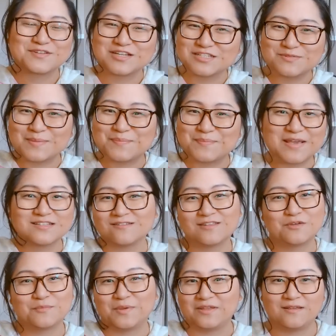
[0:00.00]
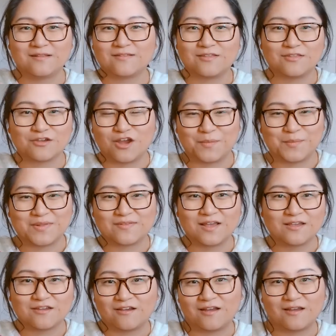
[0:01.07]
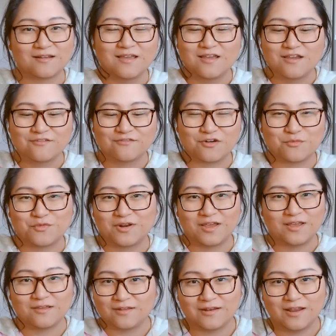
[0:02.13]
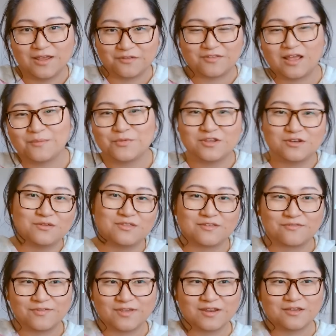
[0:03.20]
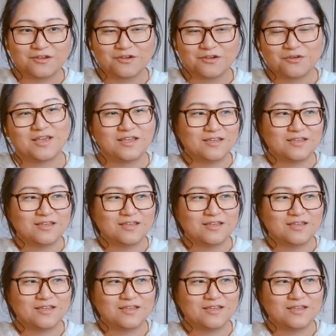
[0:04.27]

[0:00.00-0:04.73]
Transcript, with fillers: Just based on the opinions and the comments that I got from when I announced that I'm gonna do this video,